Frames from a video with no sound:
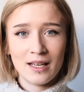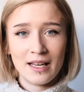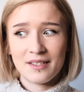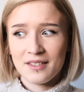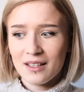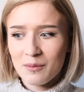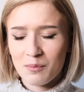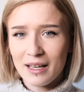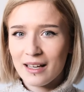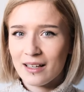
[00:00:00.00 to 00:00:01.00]
It's not a
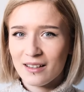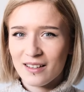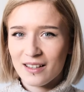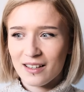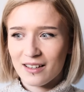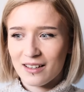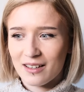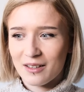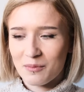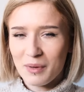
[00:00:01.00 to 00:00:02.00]
big,
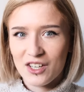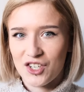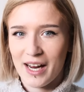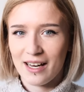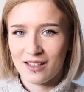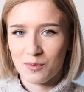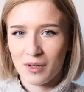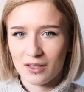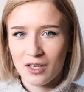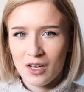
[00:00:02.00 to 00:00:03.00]
uh, big change,
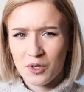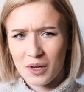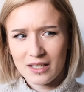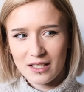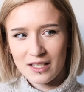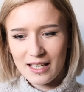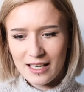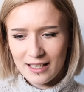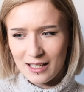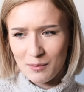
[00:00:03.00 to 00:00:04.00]
but you can
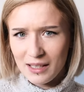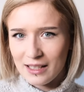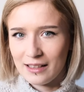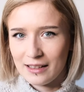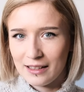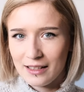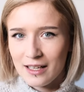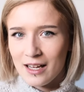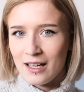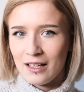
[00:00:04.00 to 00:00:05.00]
see immediately
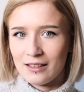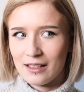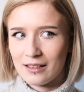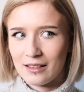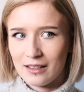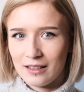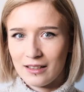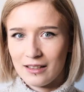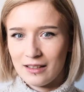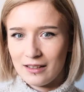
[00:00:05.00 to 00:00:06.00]
that
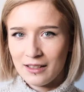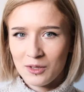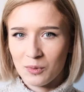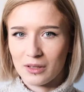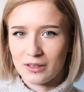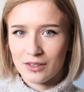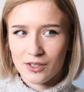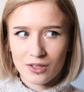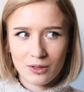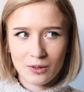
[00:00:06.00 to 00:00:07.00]
this one
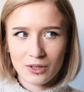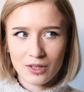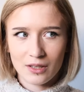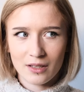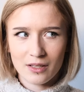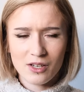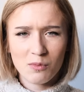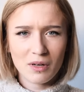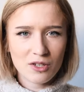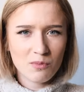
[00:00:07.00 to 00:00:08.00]
just looks so
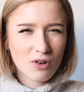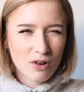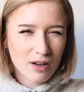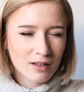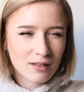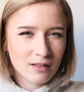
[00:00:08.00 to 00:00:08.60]
much more,